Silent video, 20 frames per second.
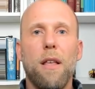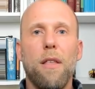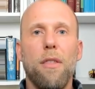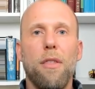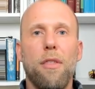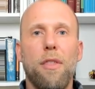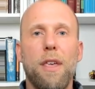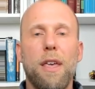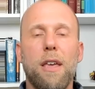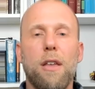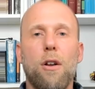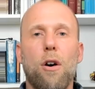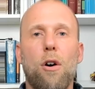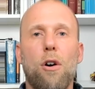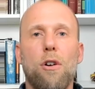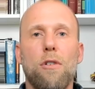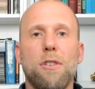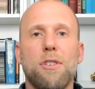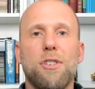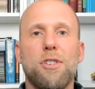then
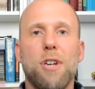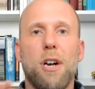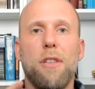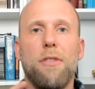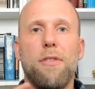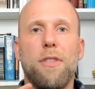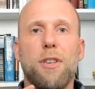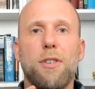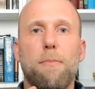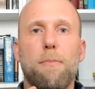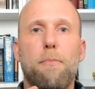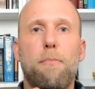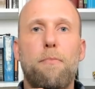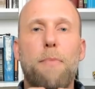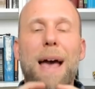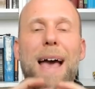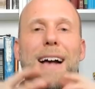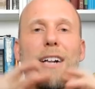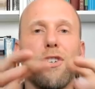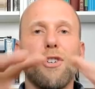all of a sudden this
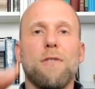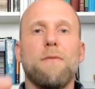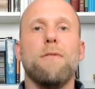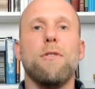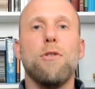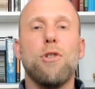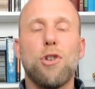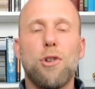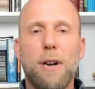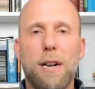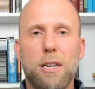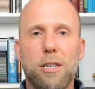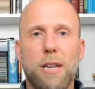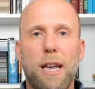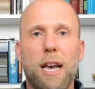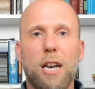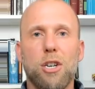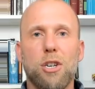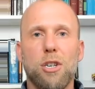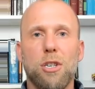batch of new
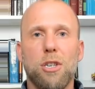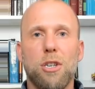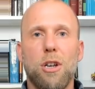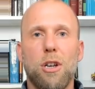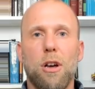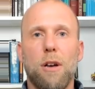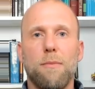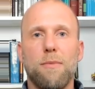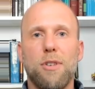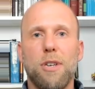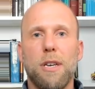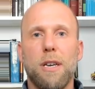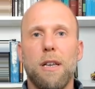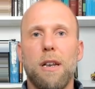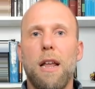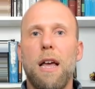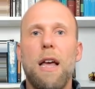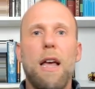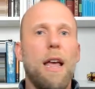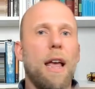transactions comes
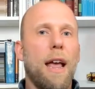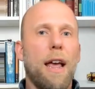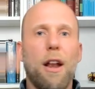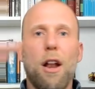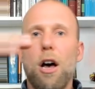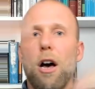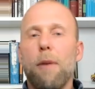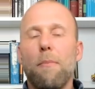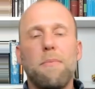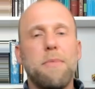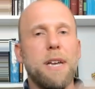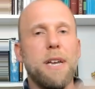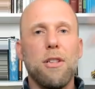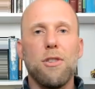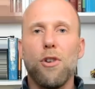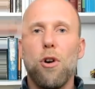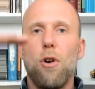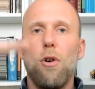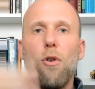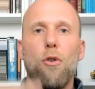in and
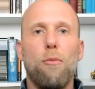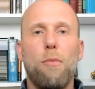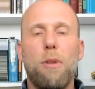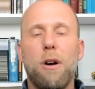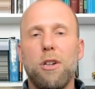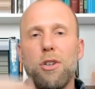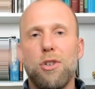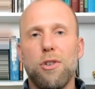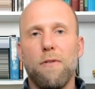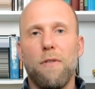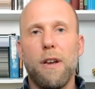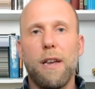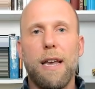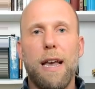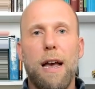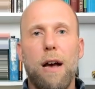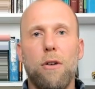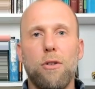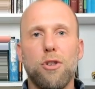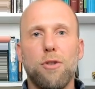updates a whole bunch of
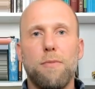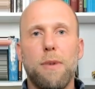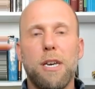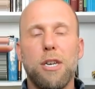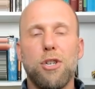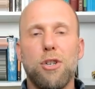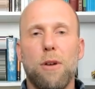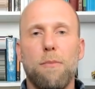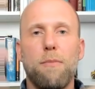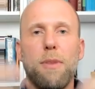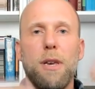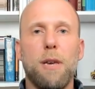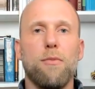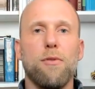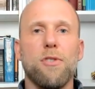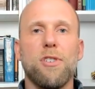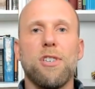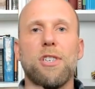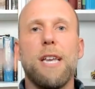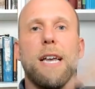accounts based on
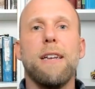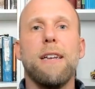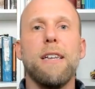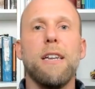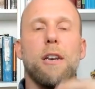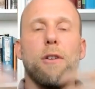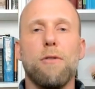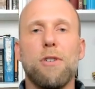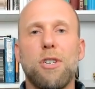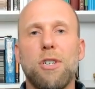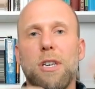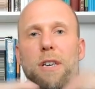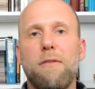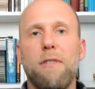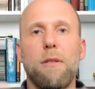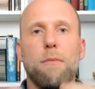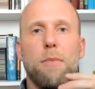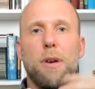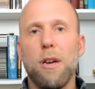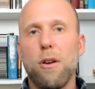people sending and
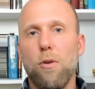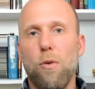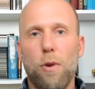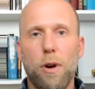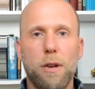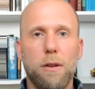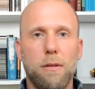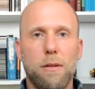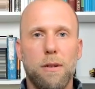receiving Bitcoin.